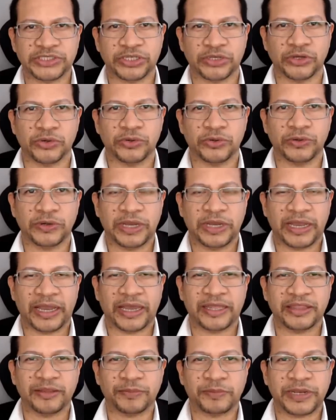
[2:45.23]
ago, I
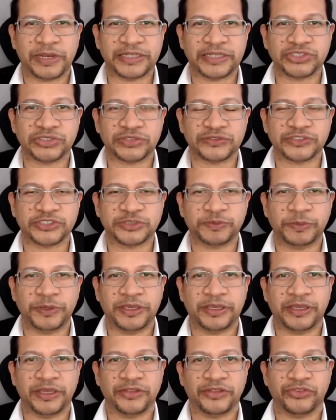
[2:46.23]
had the pleasure of
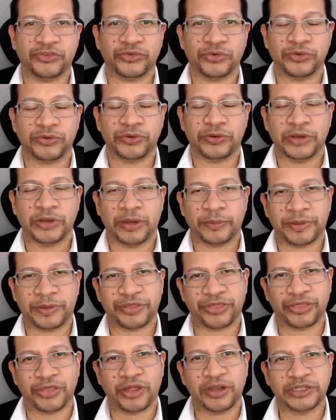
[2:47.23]
speaking to a
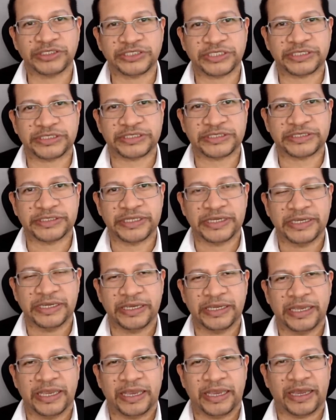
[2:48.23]
pathologist,
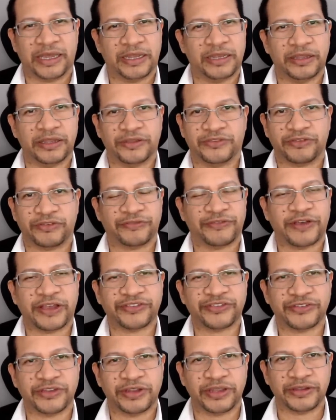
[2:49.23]
and it's a
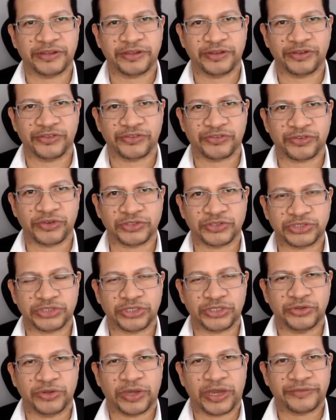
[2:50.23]
fascinating
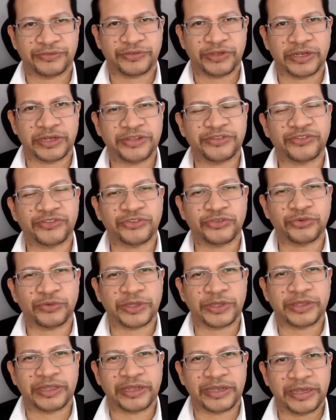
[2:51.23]
discussion. You have to listen to
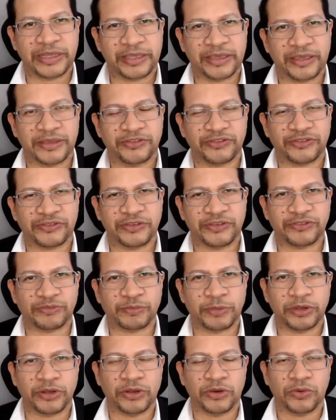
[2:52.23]
it. The link is
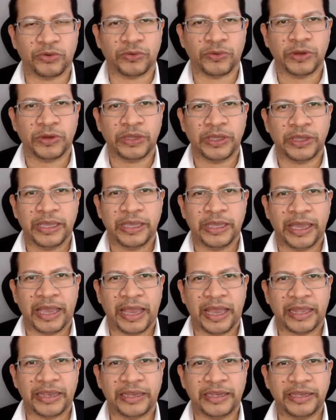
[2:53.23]
below.
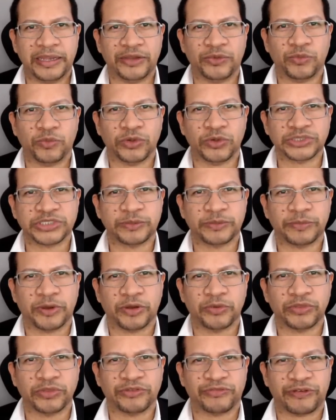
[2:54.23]
And it was
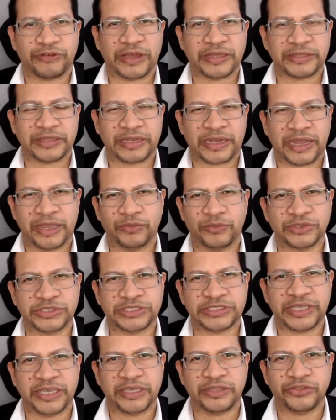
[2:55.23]
about the fact that I was
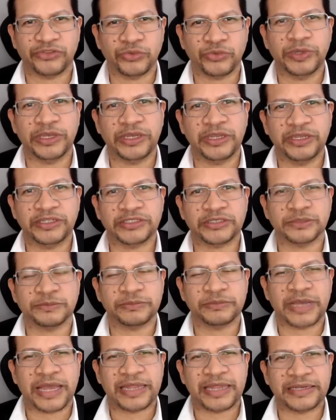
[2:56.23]
saying, do we need to
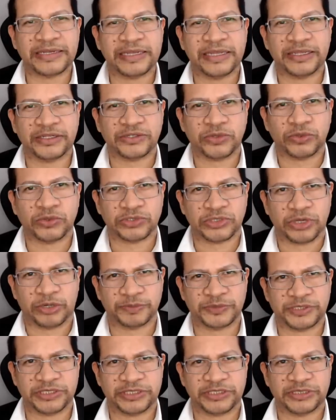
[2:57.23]
mandate
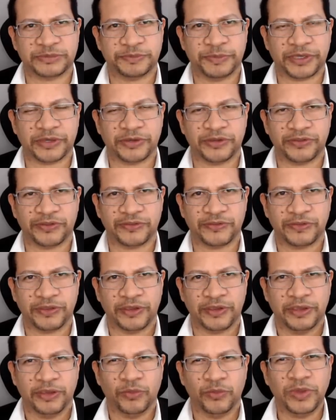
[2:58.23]
autopsies? Because
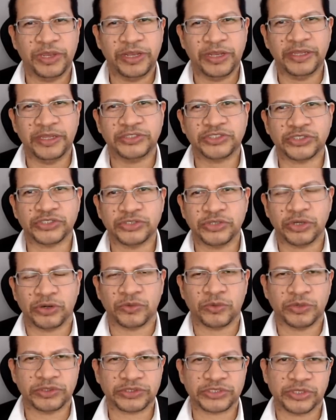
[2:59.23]
we need to know
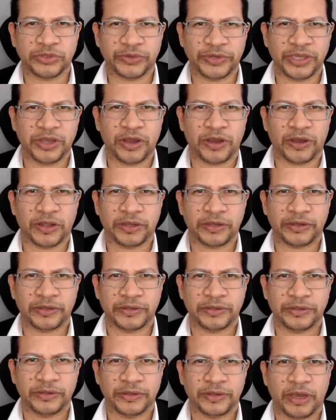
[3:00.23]
what's going on.
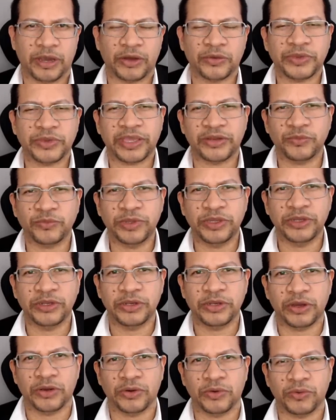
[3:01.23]
How can we
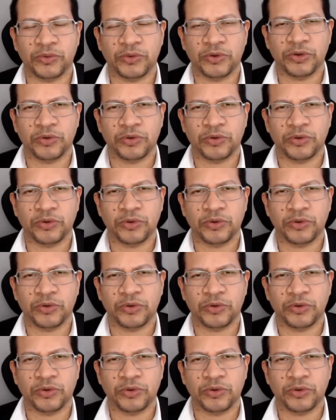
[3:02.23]
know